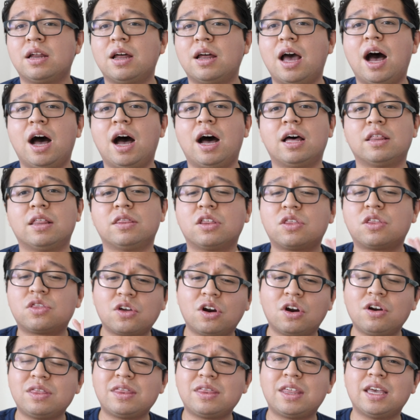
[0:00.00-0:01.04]
The
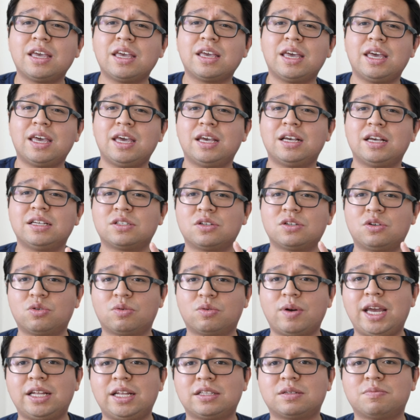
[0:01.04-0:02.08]
third thing is
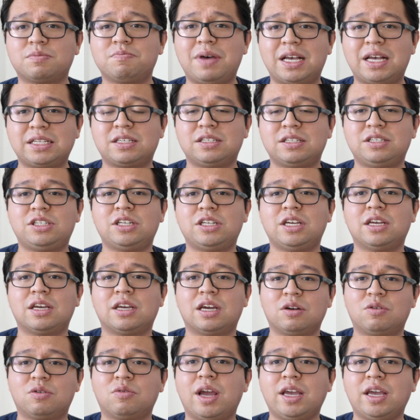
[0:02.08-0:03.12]
great messaging
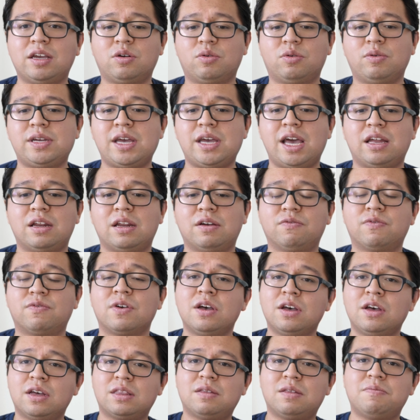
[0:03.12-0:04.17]
and great creative.
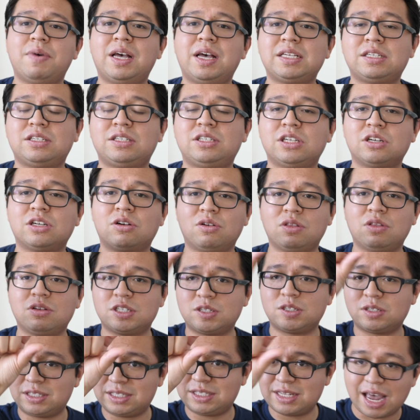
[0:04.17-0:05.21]
The messaging are the
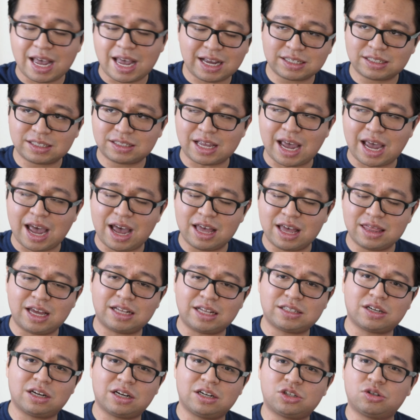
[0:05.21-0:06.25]
text
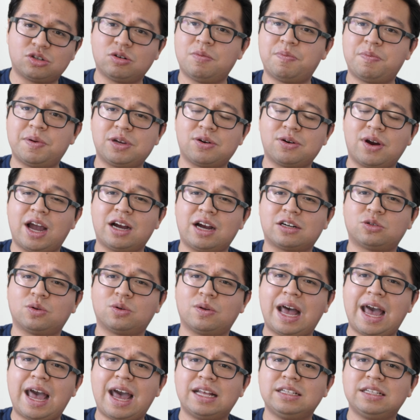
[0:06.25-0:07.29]
that's going to show up in your
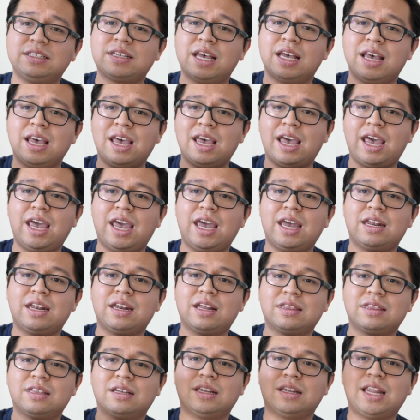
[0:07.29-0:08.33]
actual ads and
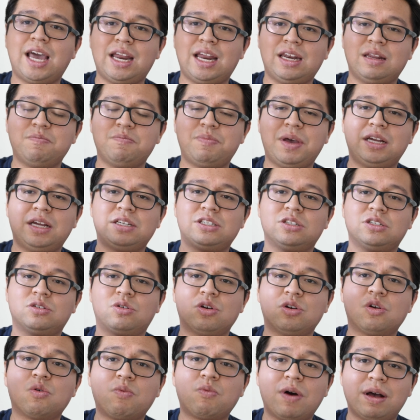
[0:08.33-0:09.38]
the landing pages or
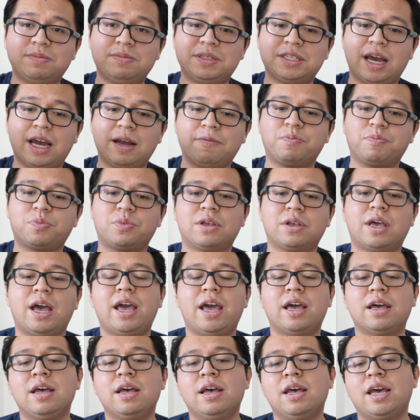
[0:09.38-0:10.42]
your website.
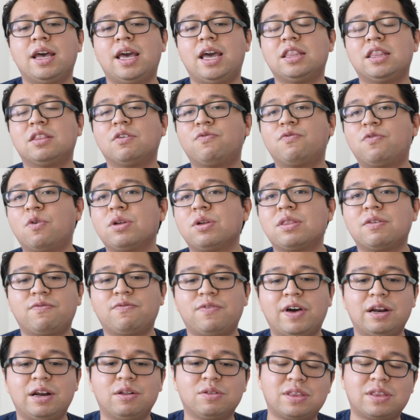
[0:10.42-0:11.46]
Okay. And the fourth and
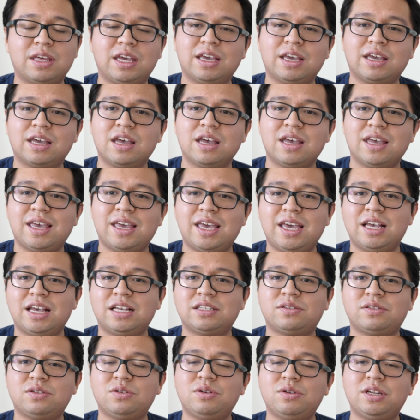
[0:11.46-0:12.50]
final thing
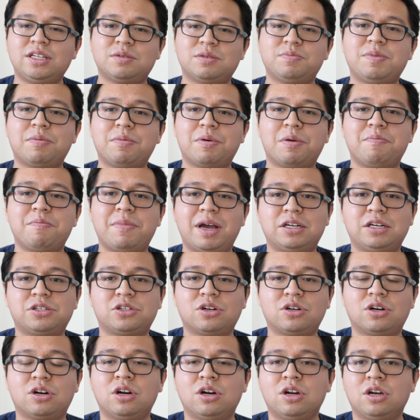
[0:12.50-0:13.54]
is you need to be able to
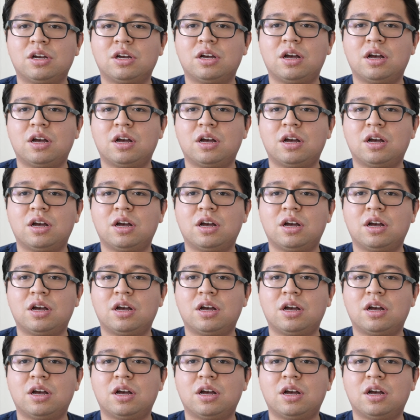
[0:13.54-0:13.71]
measure